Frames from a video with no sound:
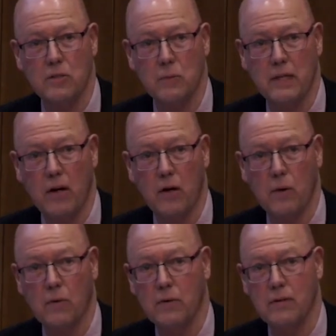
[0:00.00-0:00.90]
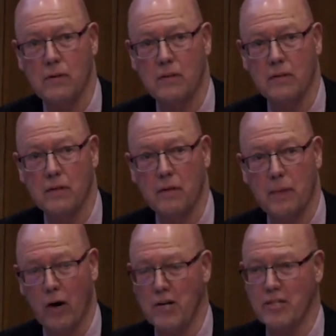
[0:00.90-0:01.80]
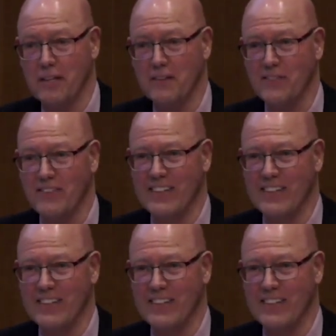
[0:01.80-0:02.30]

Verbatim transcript: do we know about Archie?